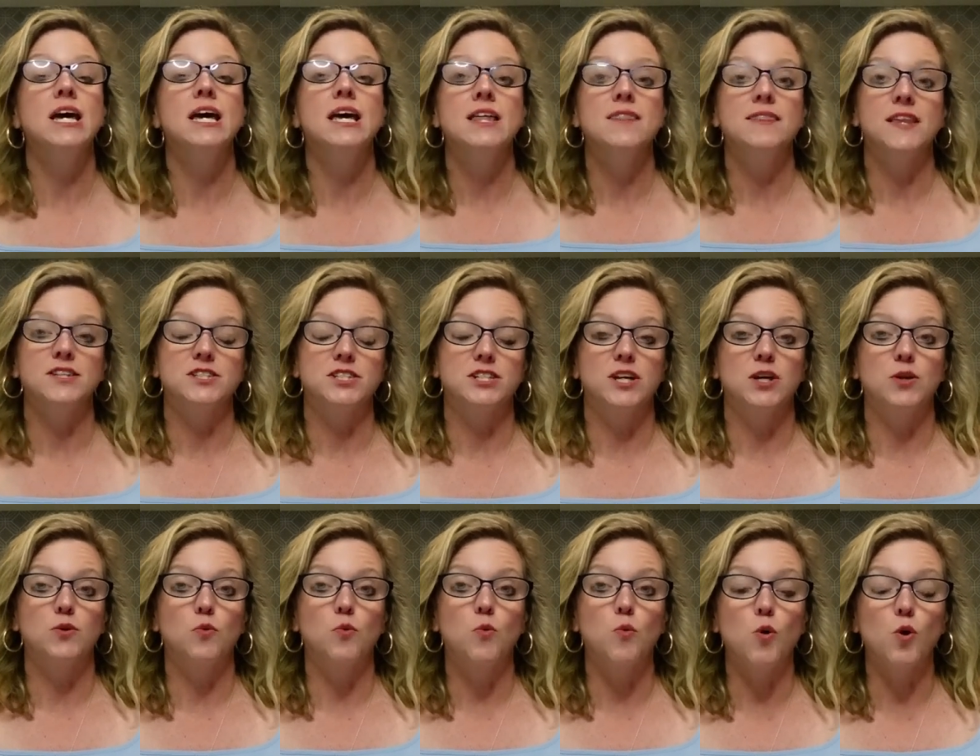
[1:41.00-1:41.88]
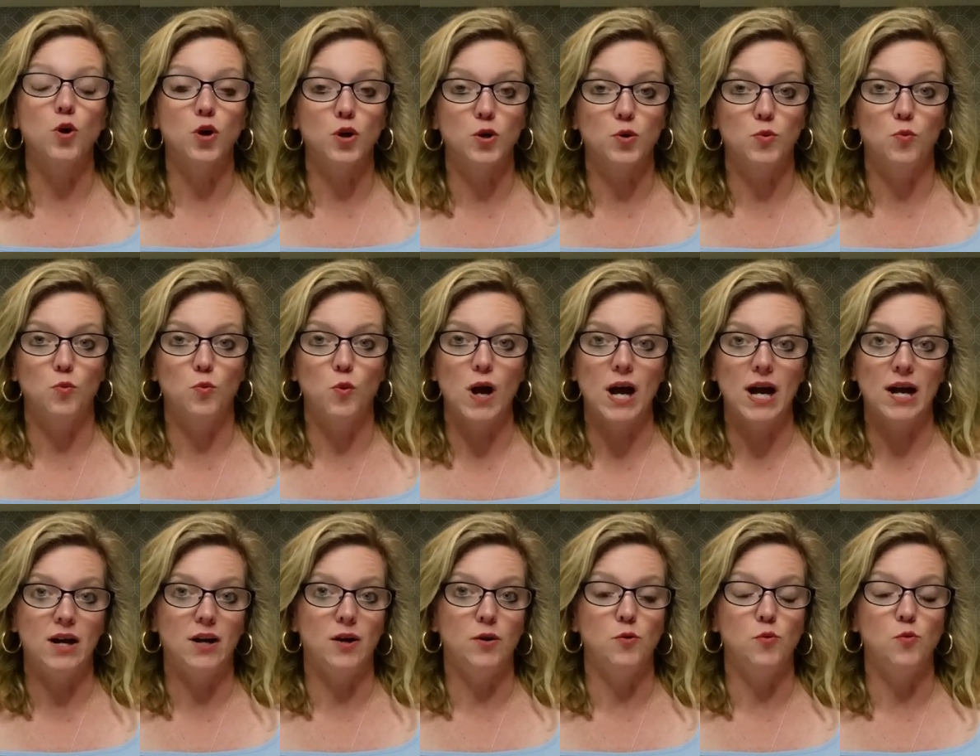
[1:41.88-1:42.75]
that's going to work
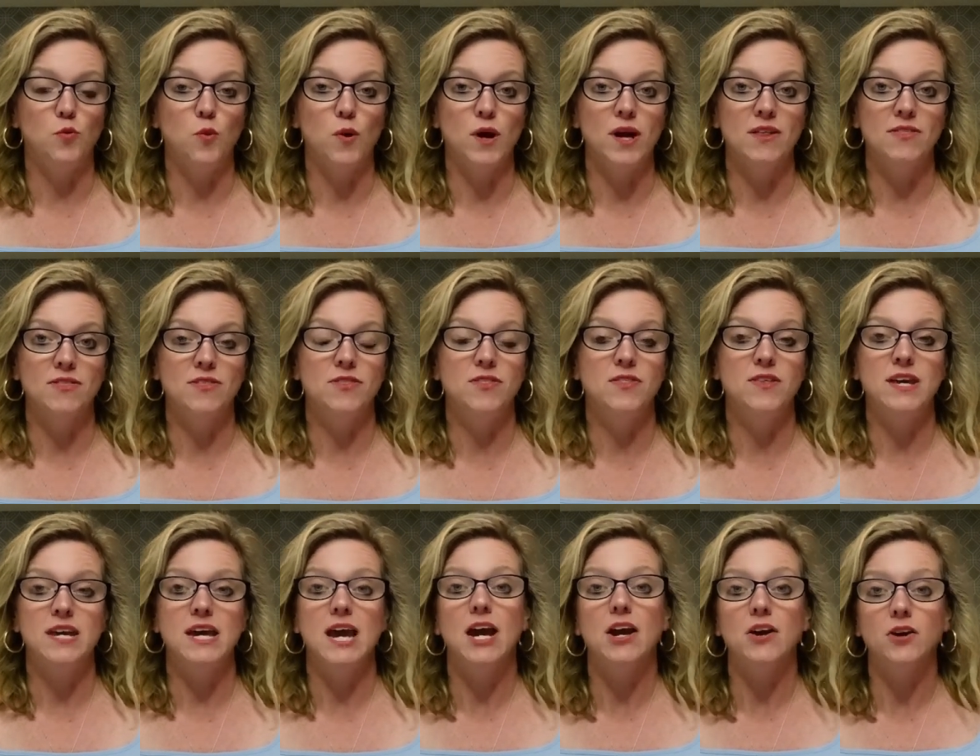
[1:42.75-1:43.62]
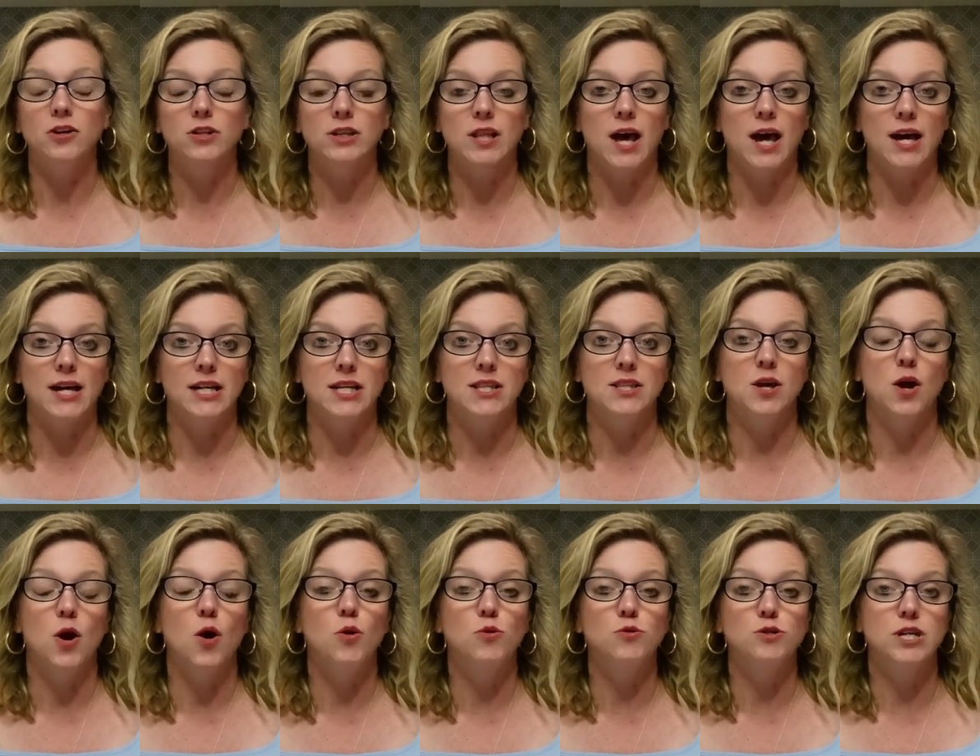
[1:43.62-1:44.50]
well with the airline and the
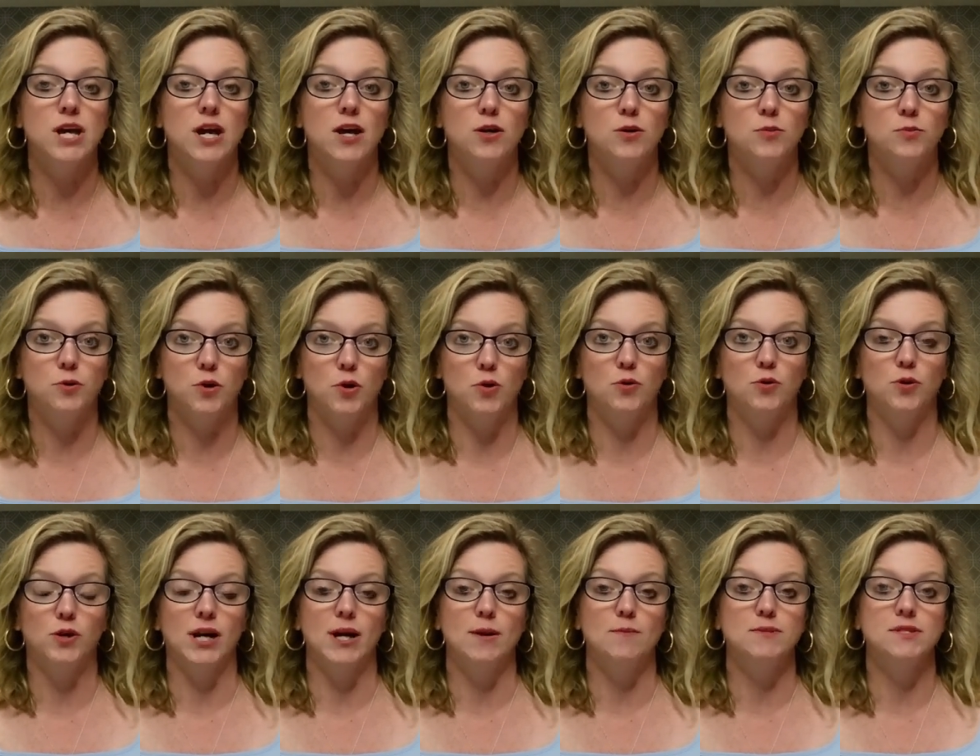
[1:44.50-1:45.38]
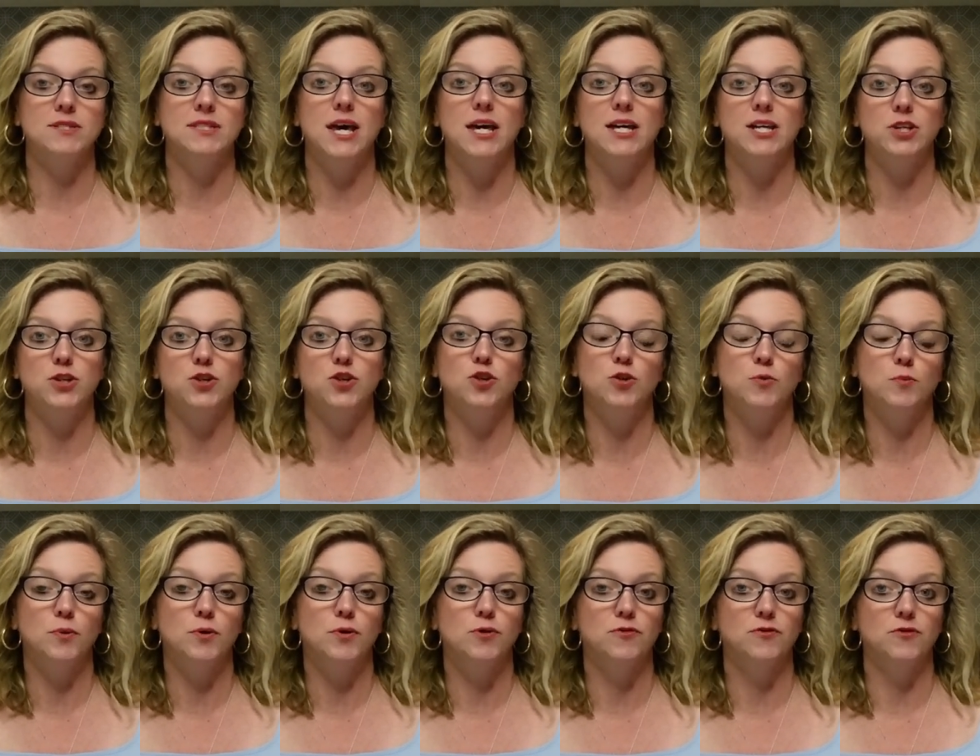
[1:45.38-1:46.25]
hotel programs that you
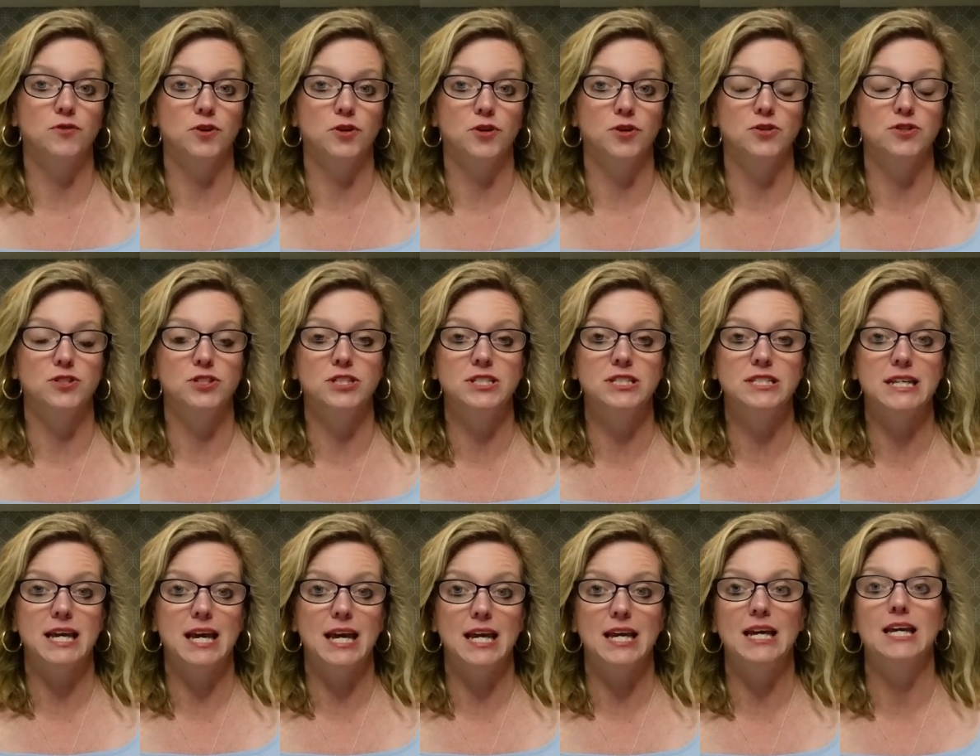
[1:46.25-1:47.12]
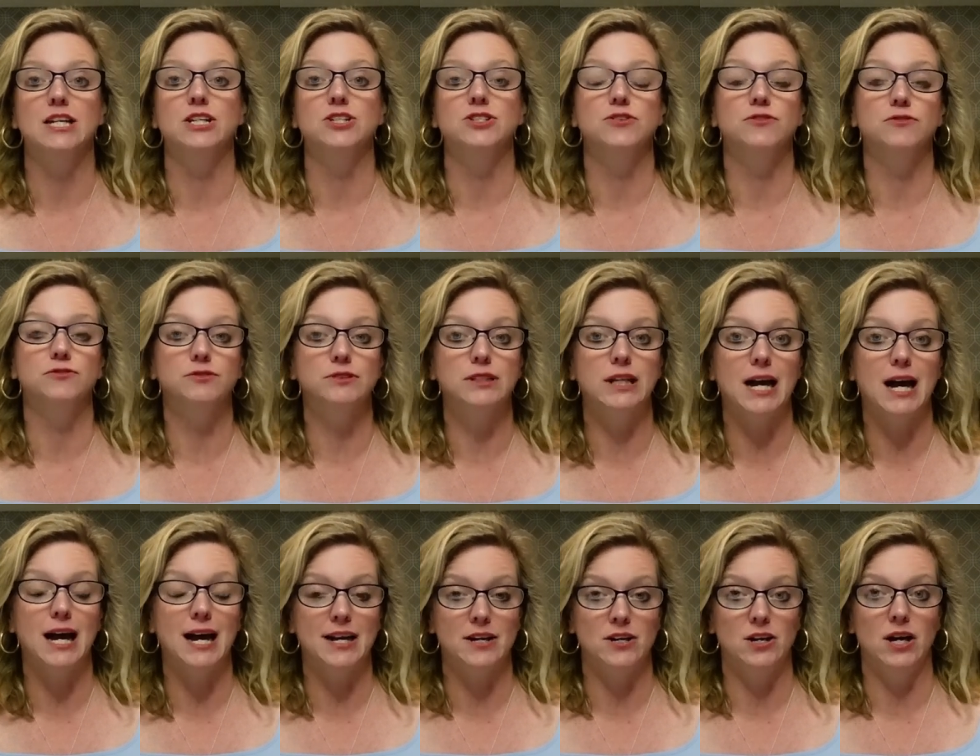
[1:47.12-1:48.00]
prefer to stay in, to
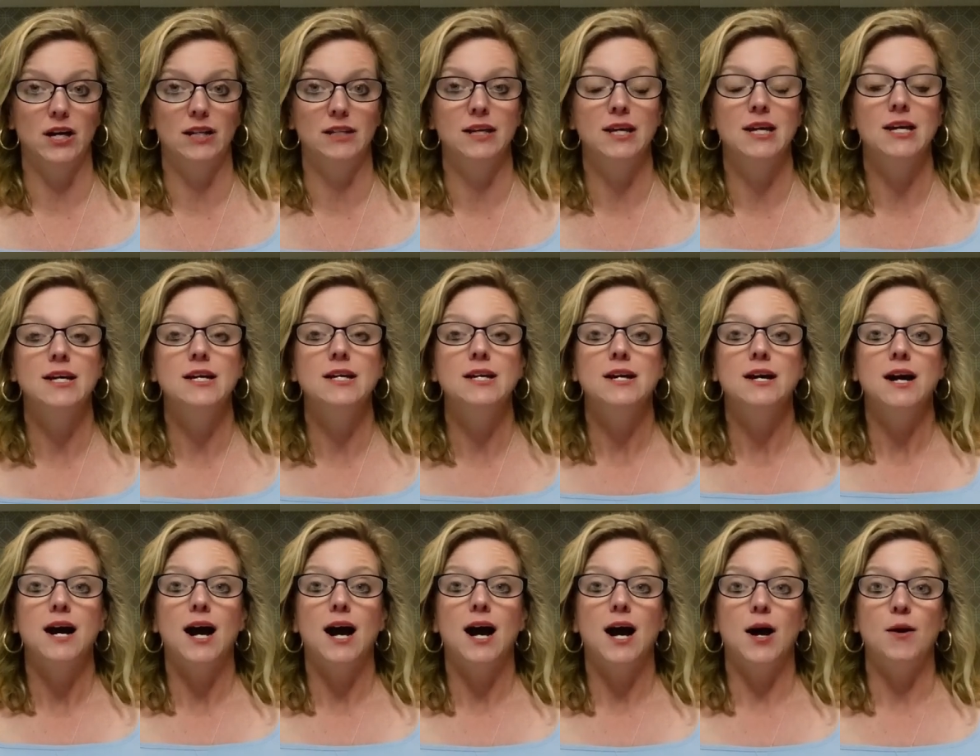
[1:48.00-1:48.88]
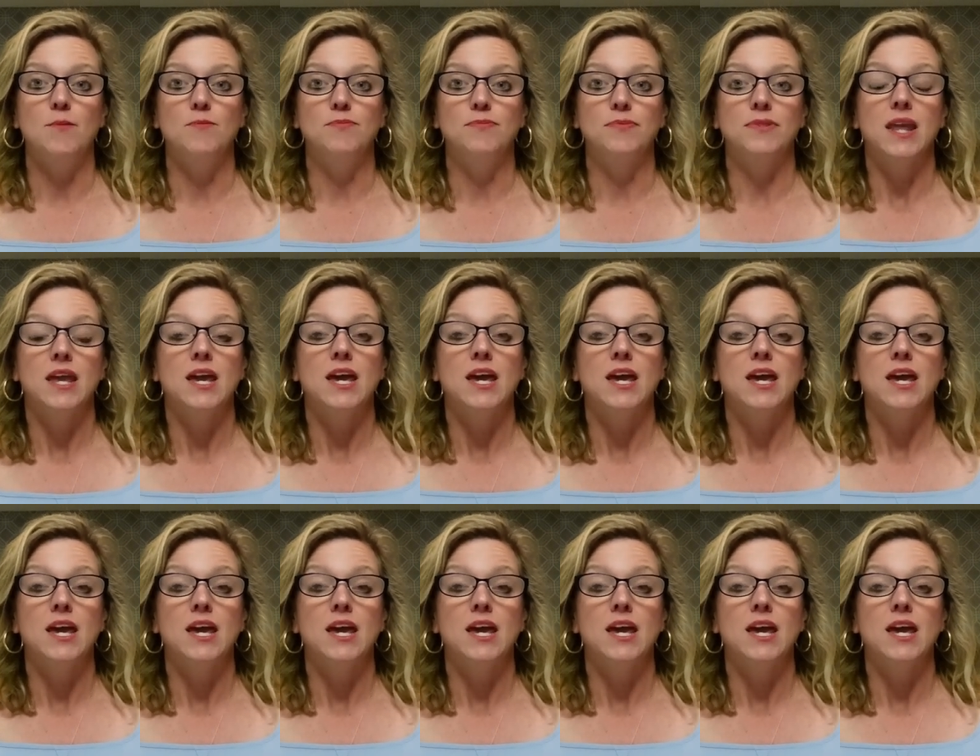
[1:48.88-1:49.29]
fly on.